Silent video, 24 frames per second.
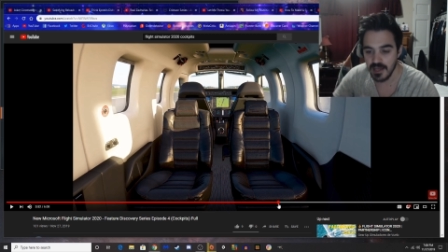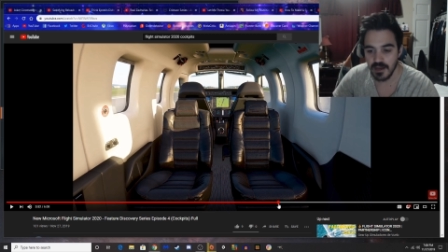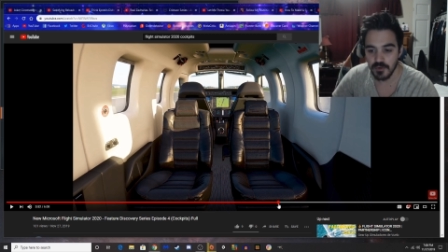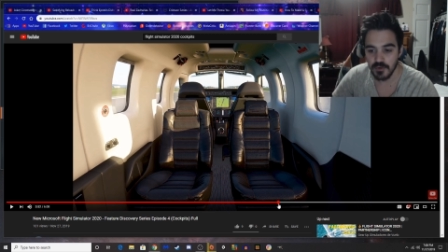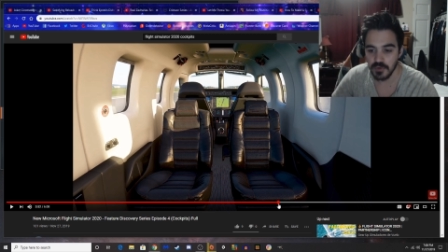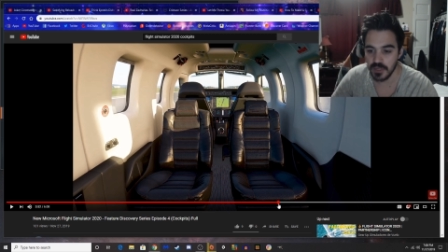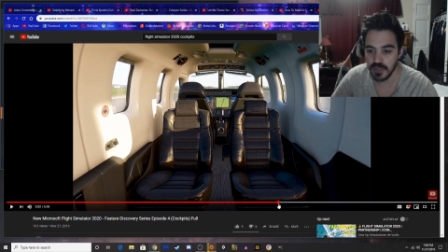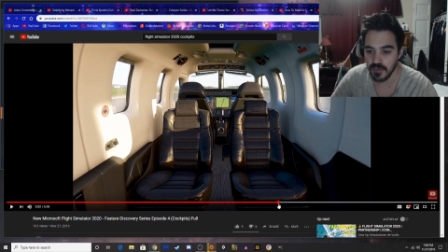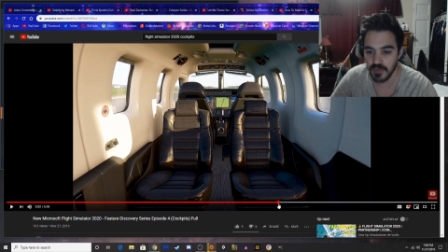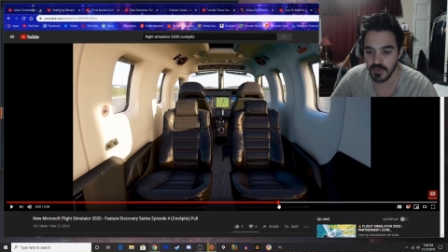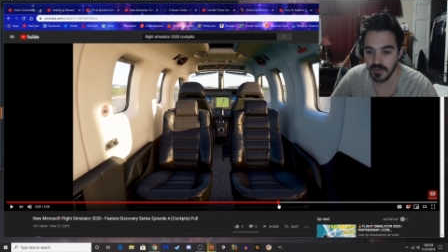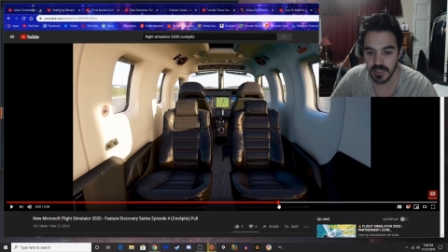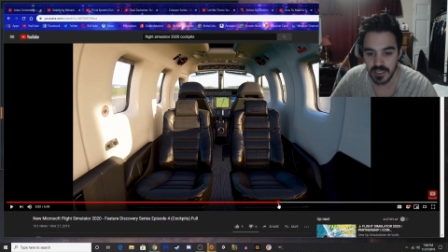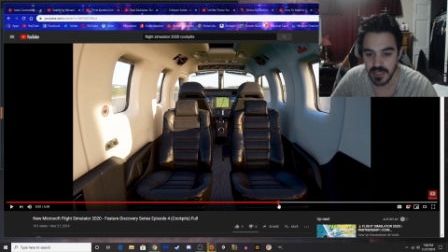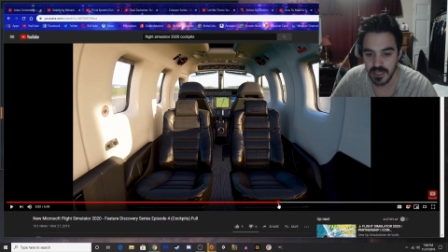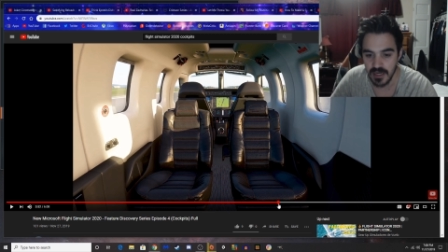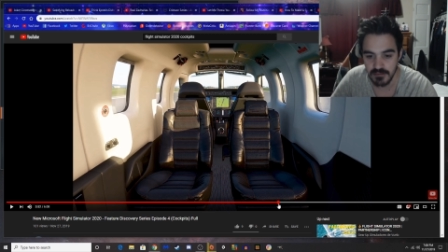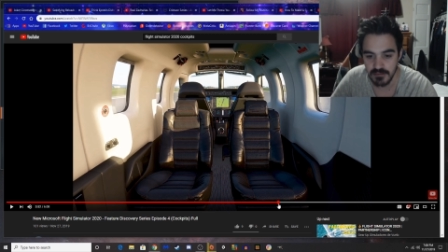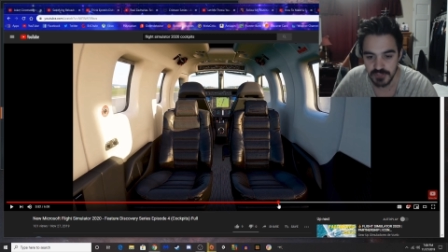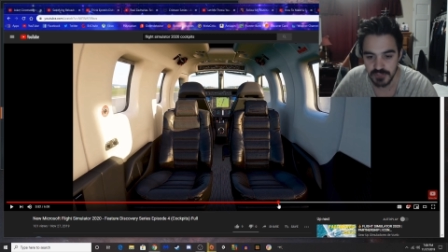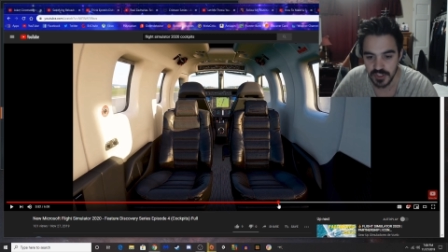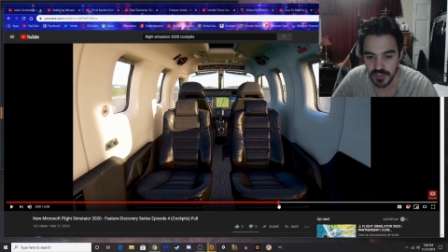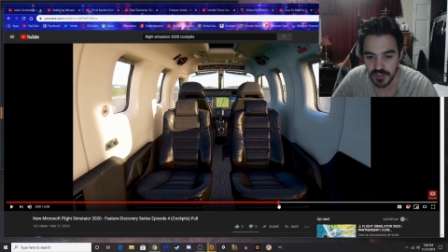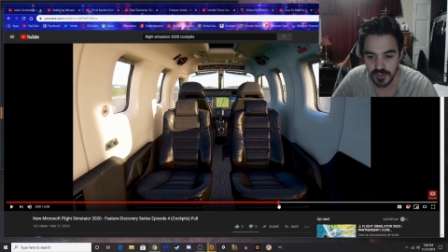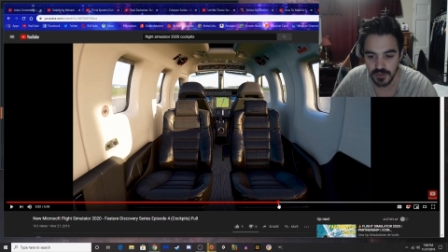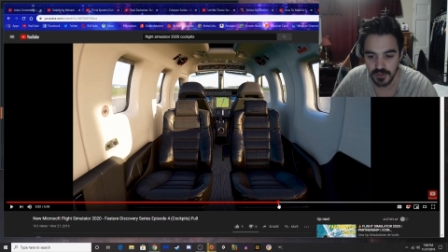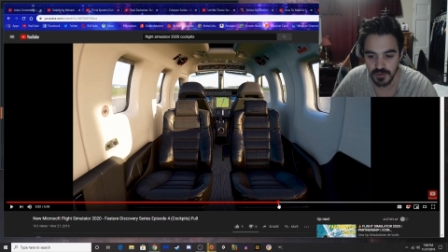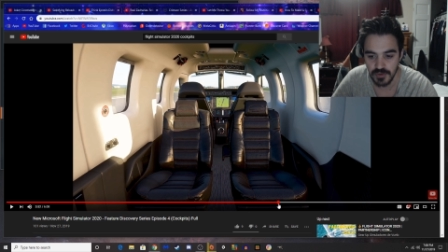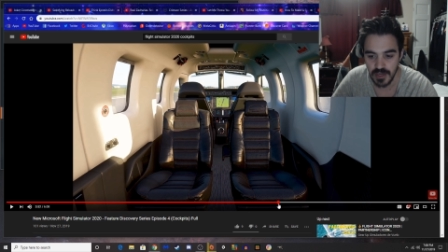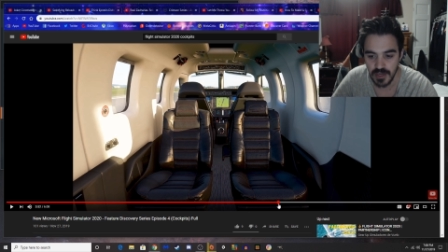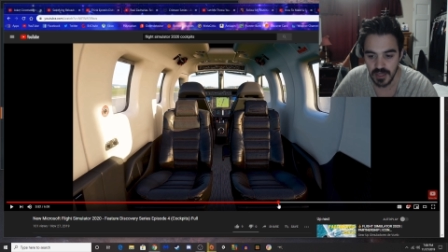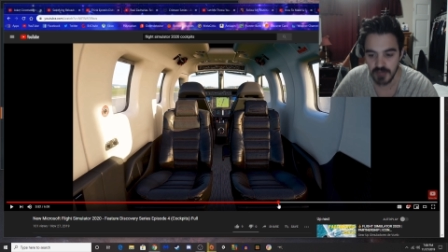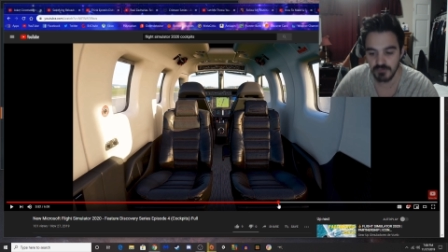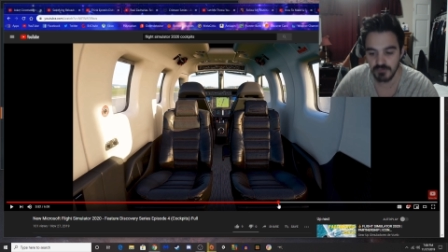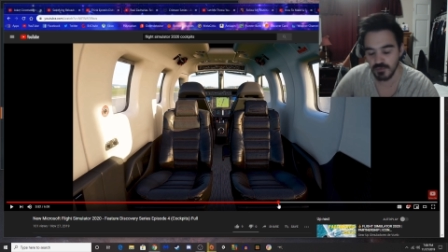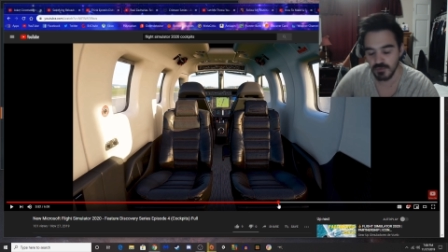when it comes to
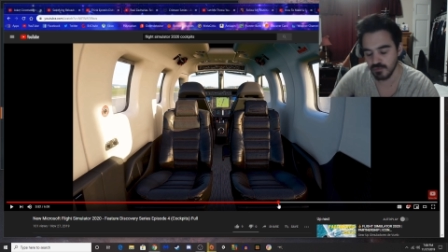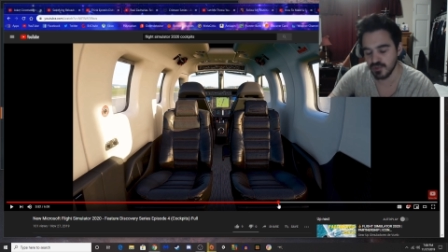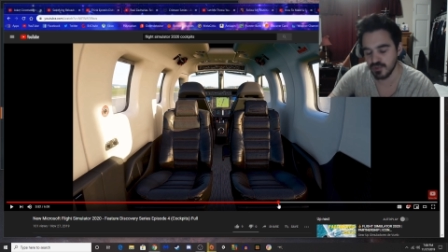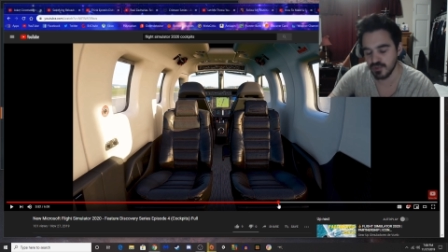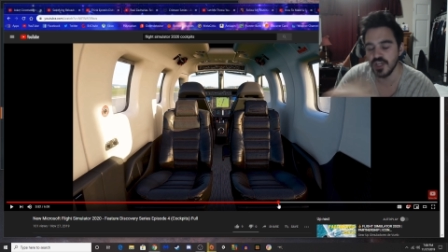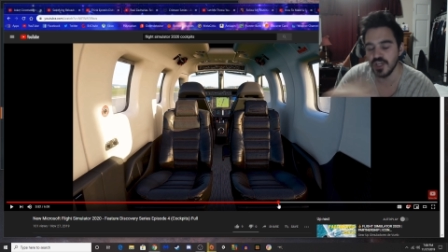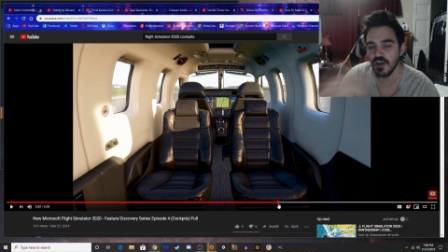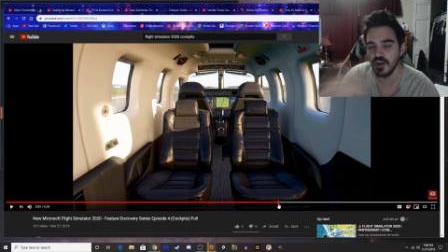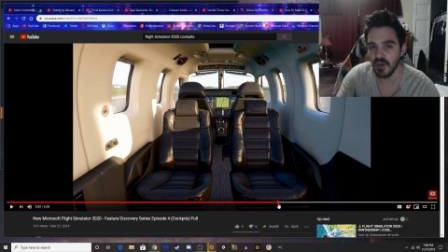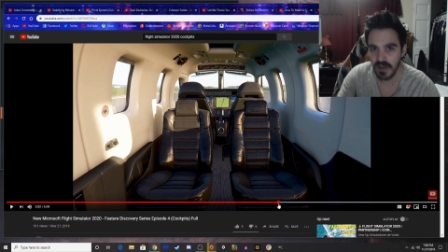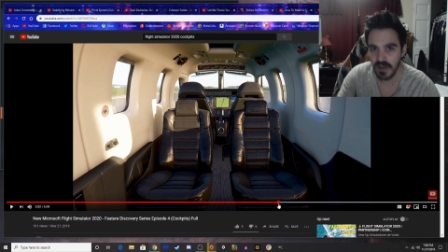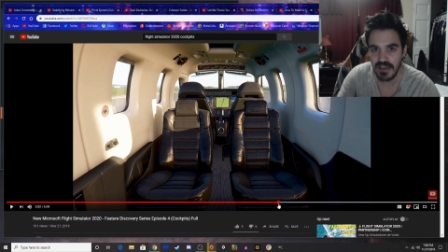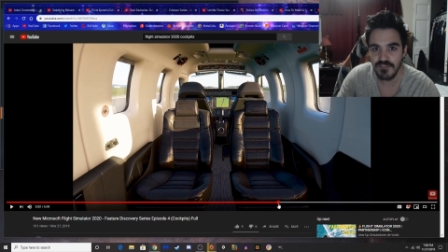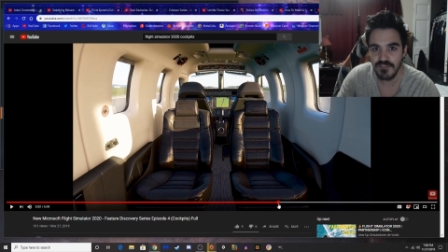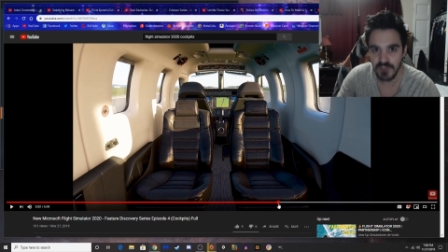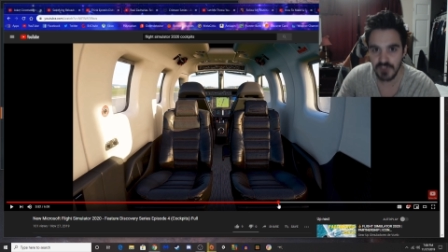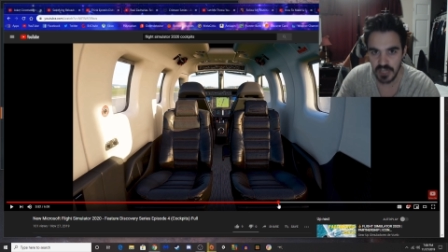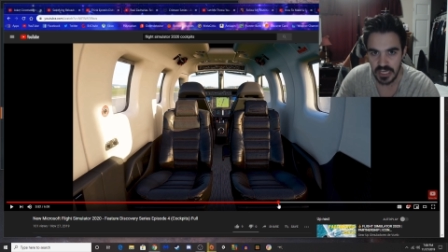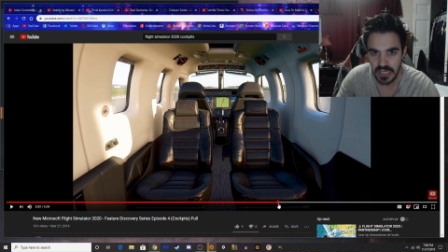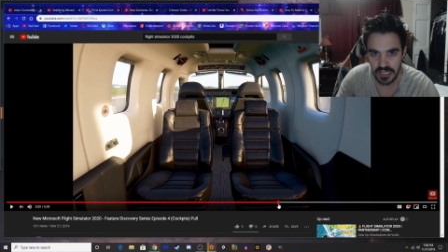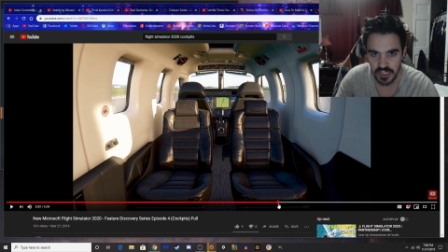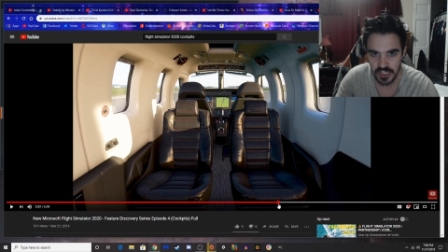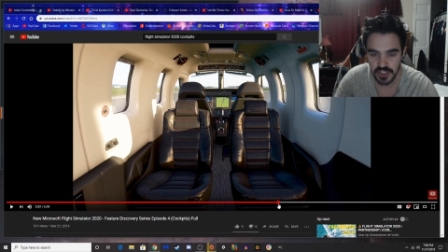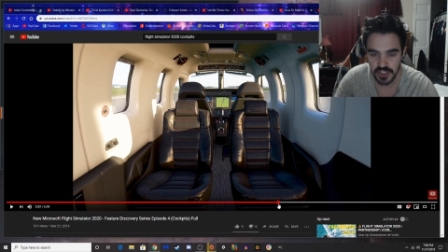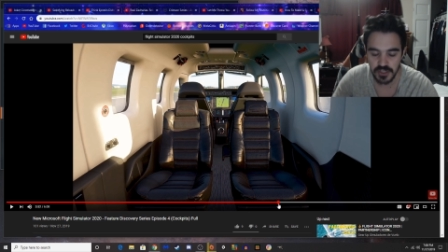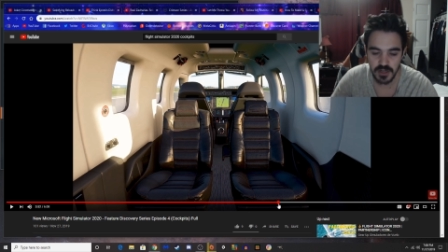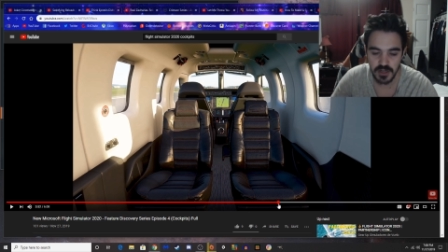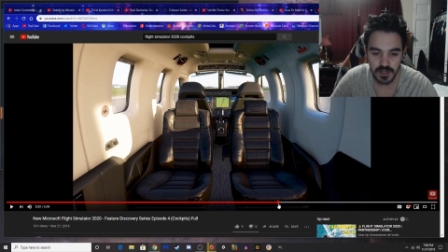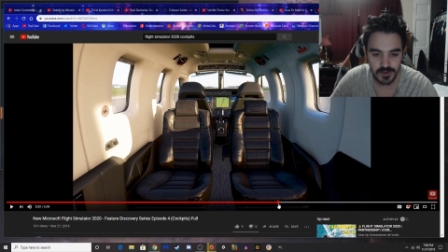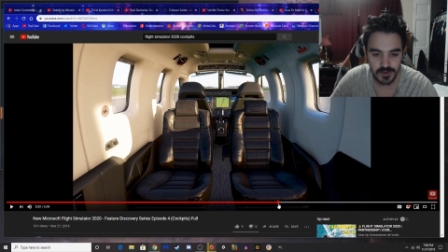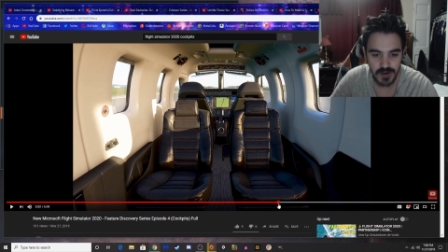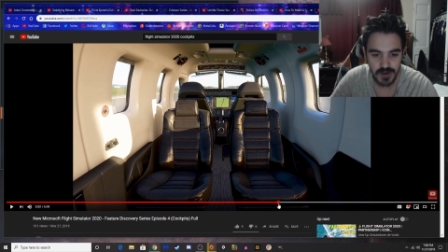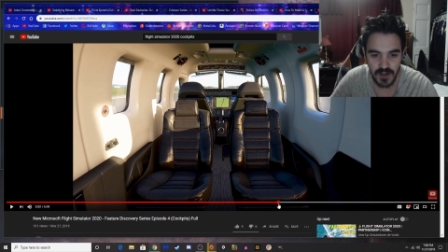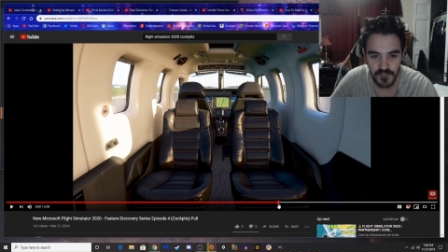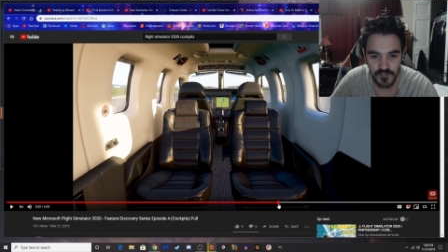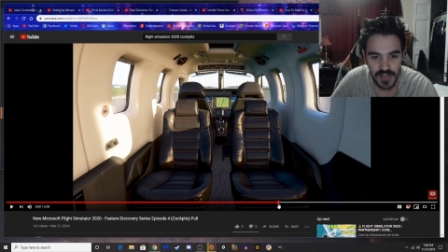general aviation
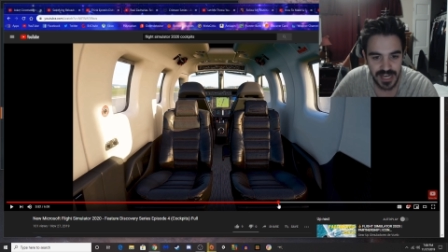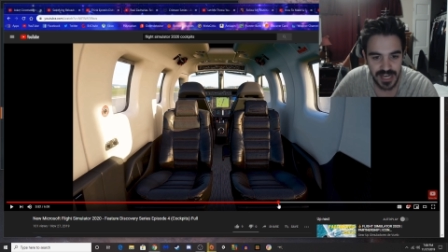aircraft.